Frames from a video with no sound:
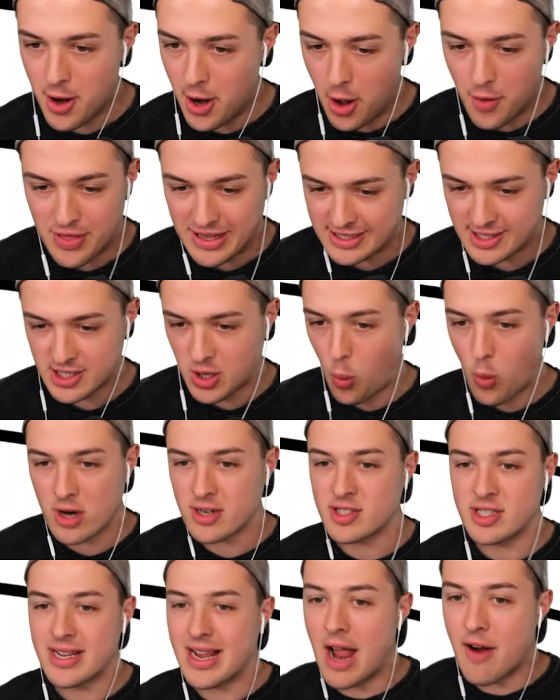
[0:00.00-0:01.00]
no, no. This is the
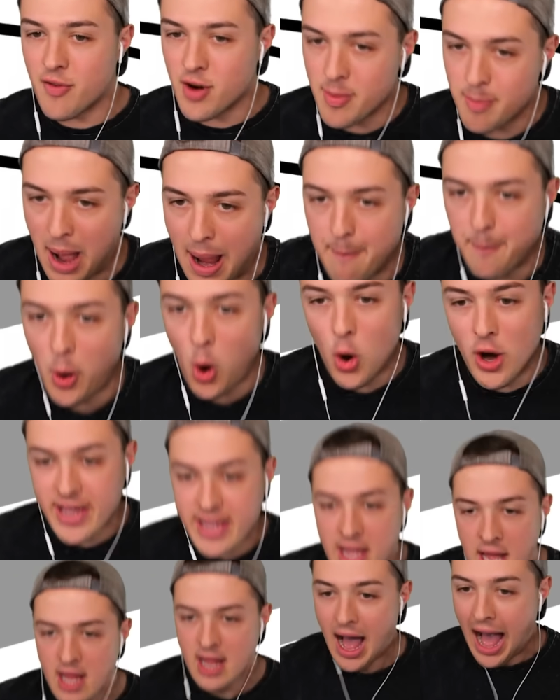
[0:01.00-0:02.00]
worst thing ever. My
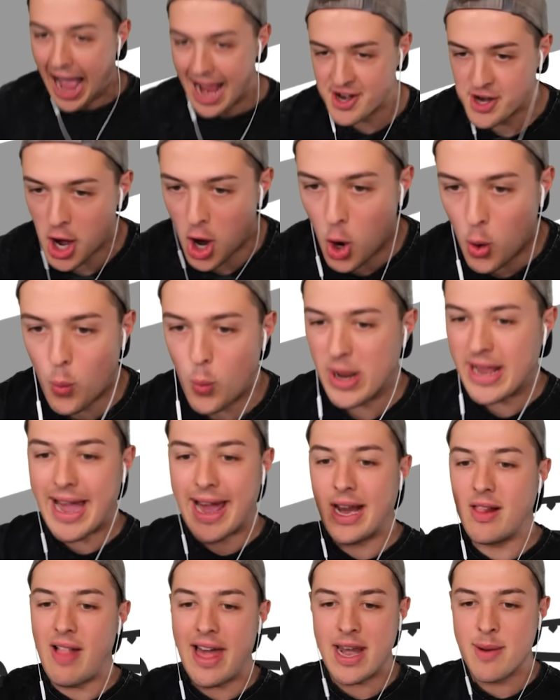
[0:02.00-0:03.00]
boy, I know we
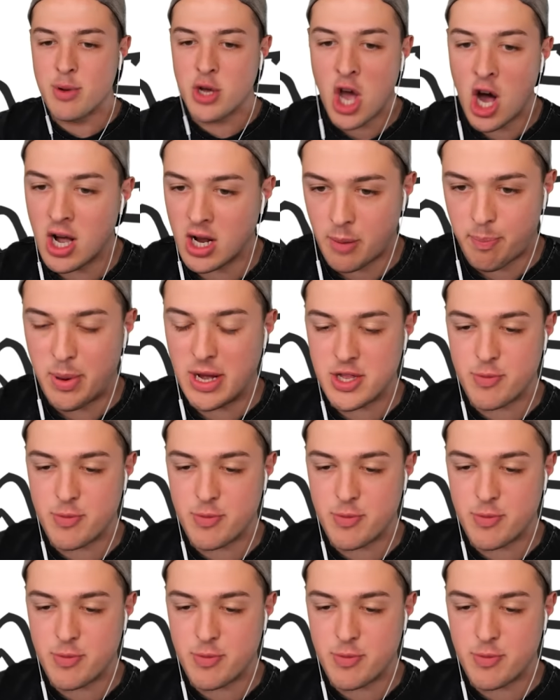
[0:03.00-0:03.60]
gotta let him cook,